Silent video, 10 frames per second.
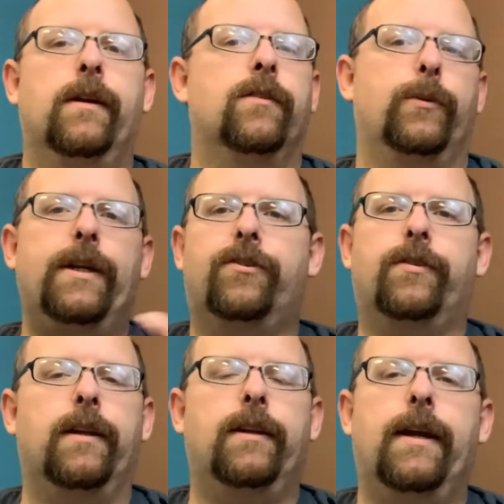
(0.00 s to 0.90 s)
So each
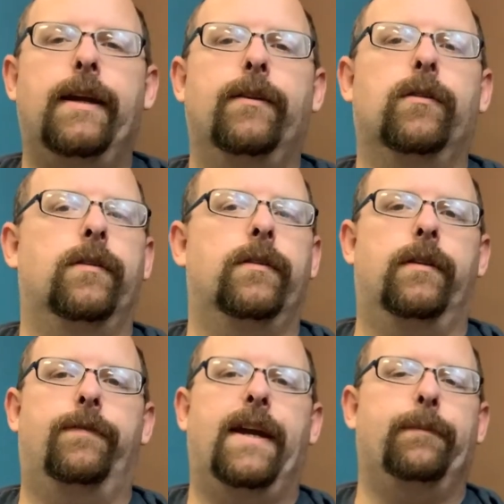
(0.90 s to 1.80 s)
Sunday,
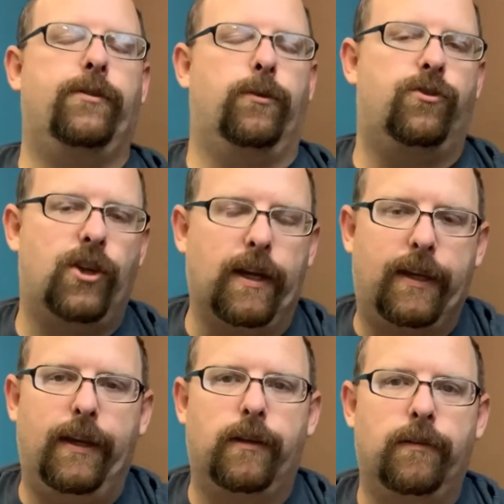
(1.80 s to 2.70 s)
the families will check
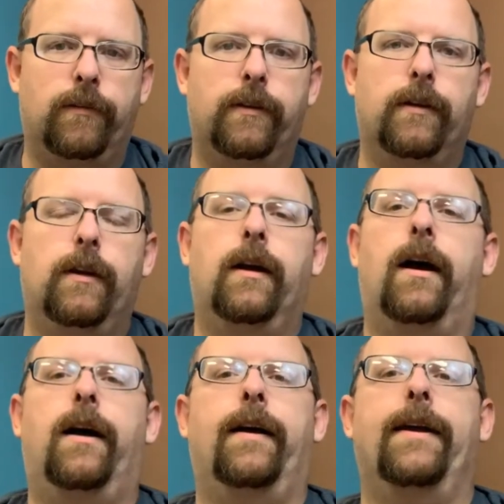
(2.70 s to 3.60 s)
in
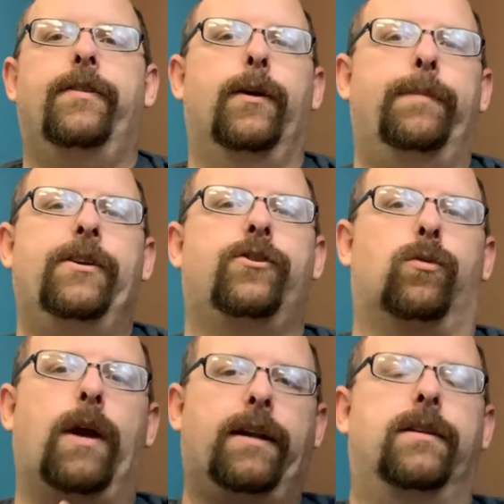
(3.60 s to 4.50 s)
and they'll be
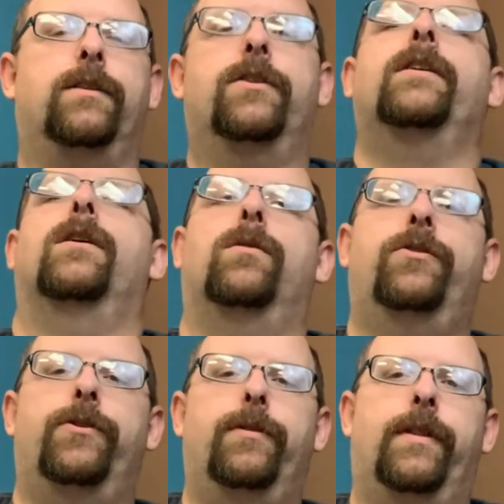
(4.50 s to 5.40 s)
directed to go
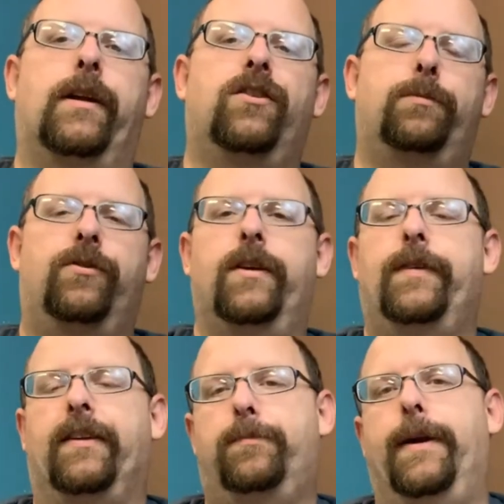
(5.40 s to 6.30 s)
to their
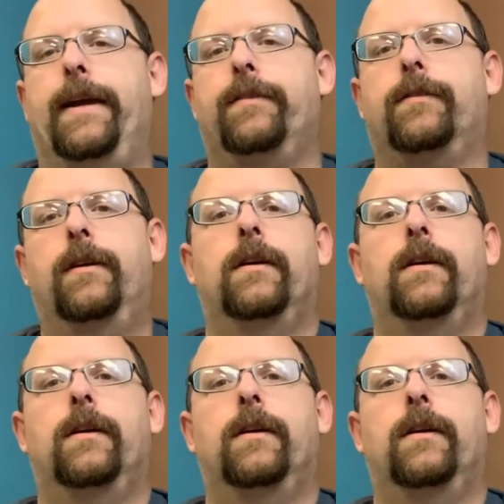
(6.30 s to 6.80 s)
specific space.